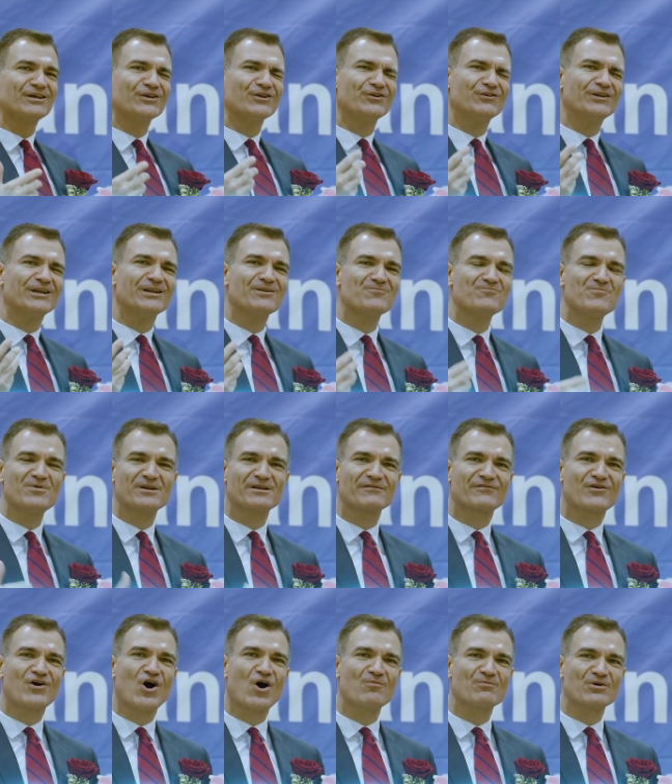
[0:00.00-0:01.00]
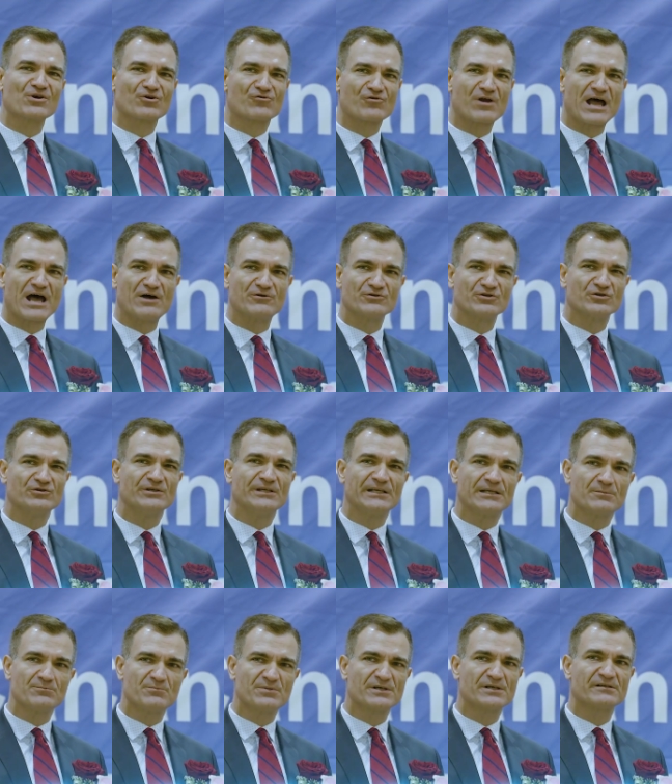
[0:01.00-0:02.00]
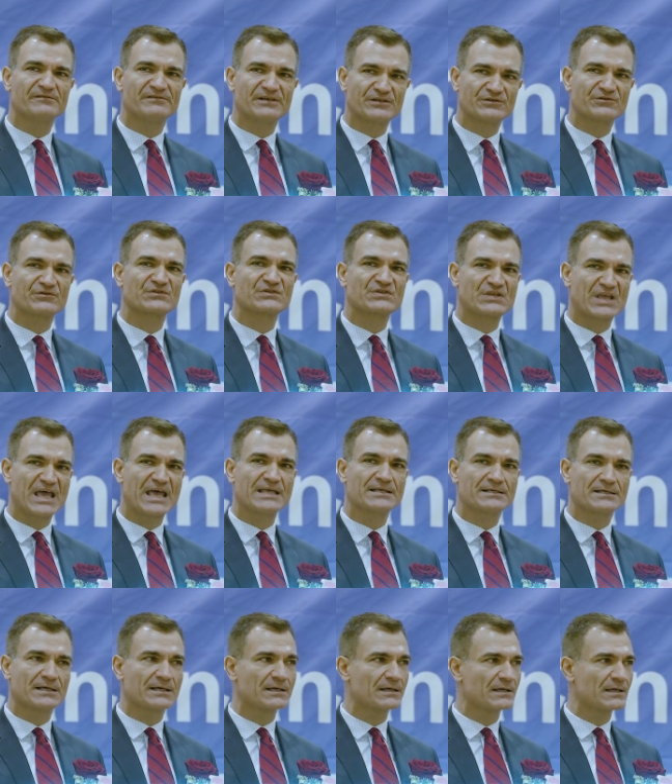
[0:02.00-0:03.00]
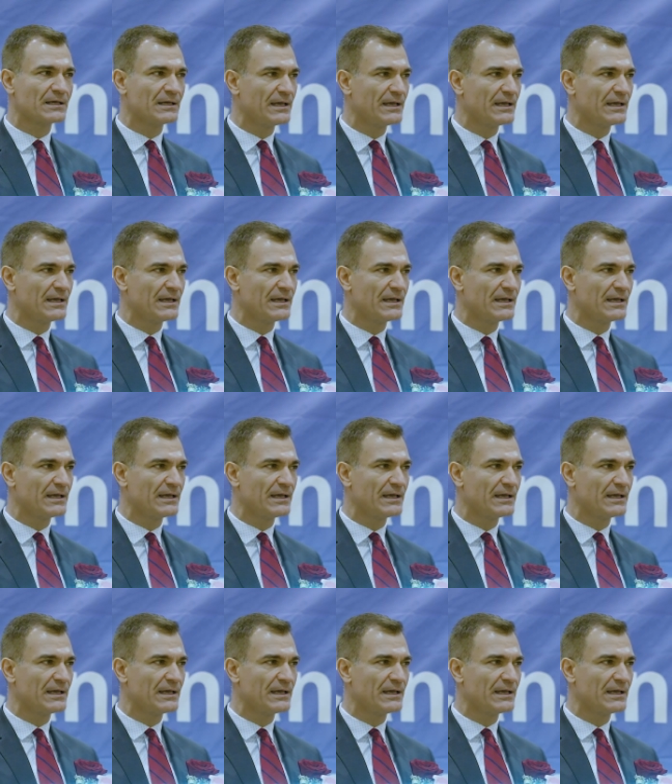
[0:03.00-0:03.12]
you need a bit of common ground. You need a bit of understanding.